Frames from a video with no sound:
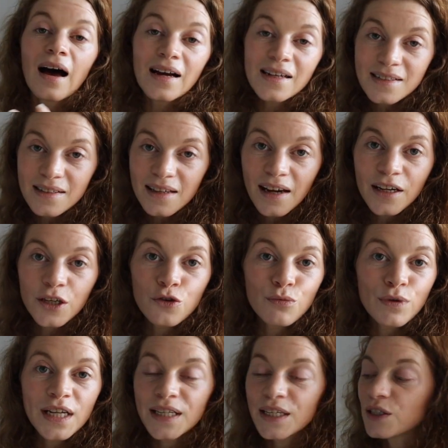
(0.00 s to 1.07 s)
As Nike
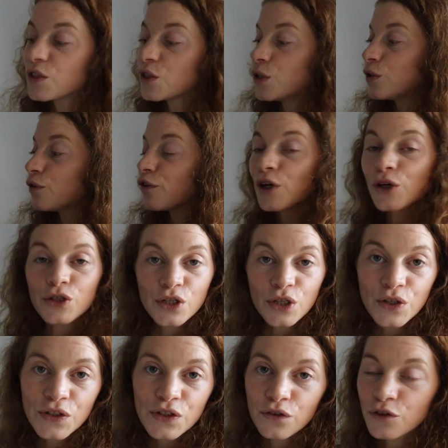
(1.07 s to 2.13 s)
release new
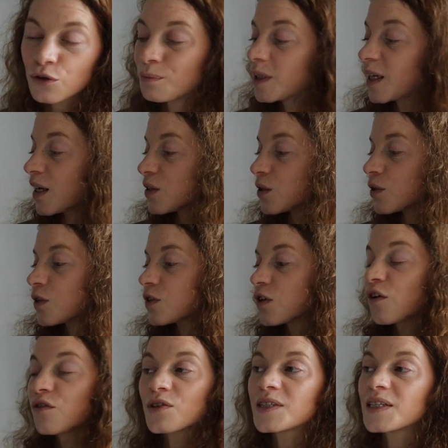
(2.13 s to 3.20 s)
versions of the Pegasus,
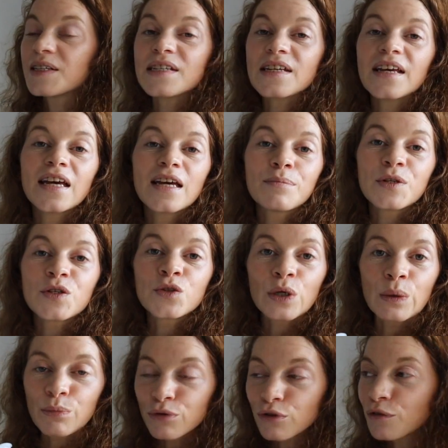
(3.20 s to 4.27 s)
obviously the aim is to
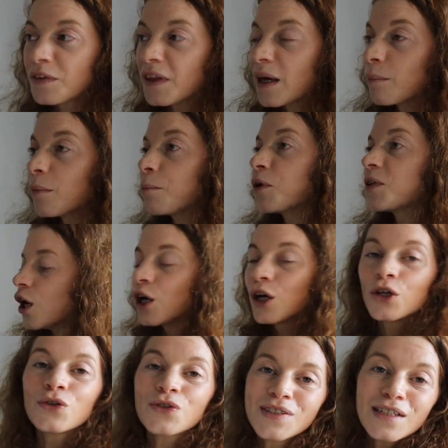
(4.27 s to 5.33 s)
improve them, but
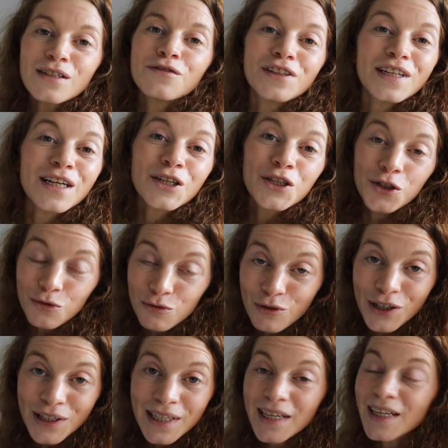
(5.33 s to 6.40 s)
you still feel like you're
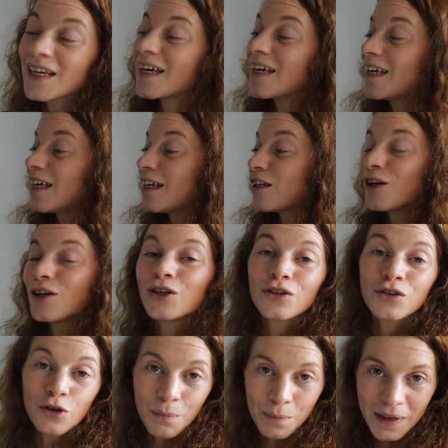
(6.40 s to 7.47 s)
running in
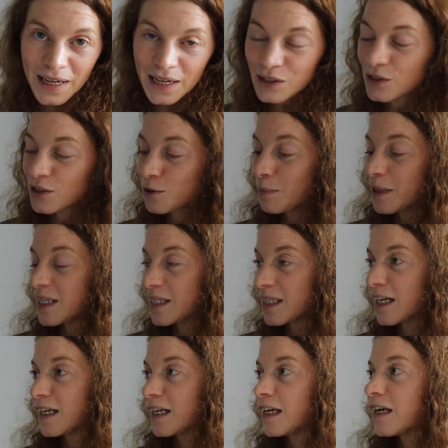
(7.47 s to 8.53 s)
the Pegasus
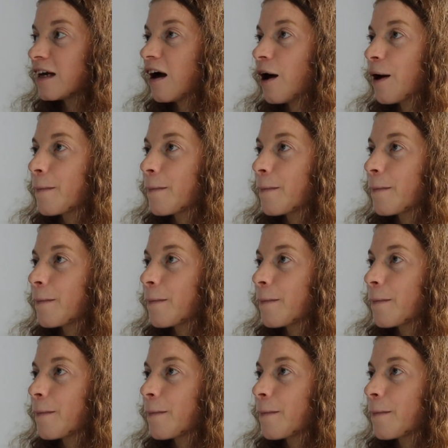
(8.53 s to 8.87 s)
basically.